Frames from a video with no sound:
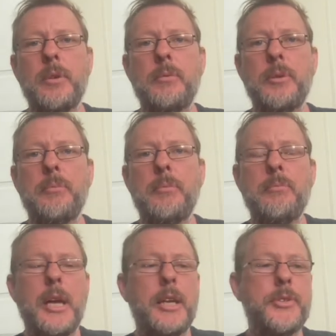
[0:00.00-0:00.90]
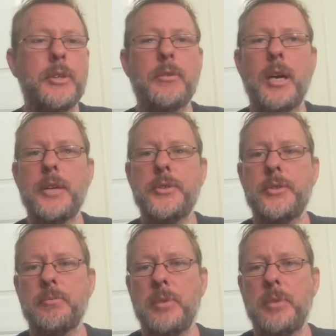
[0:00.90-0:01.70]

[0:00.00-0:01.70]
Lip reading: when we're managing grasses and